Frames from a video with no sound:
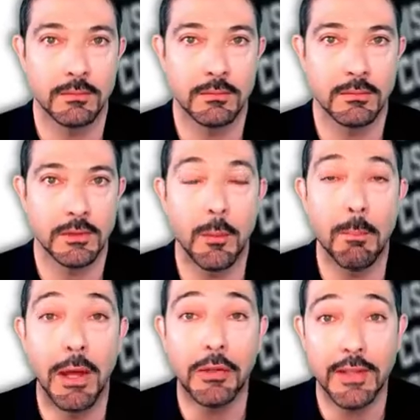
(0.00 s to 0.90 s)
They'll
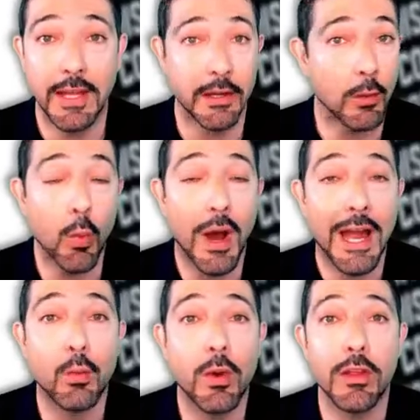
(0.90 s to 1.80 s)
melt down. And why
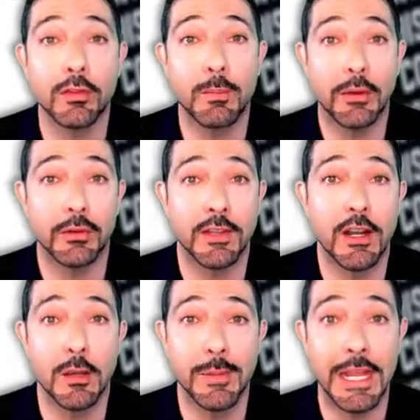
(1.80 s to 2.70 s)
were those mountains there
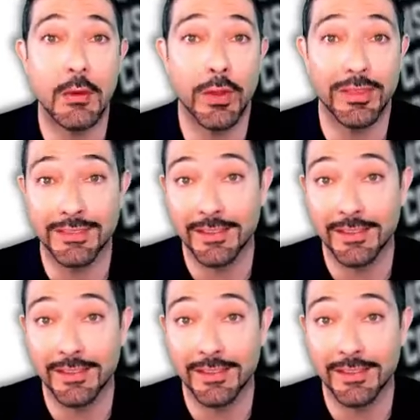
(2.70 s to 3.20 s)
to begin with? Is this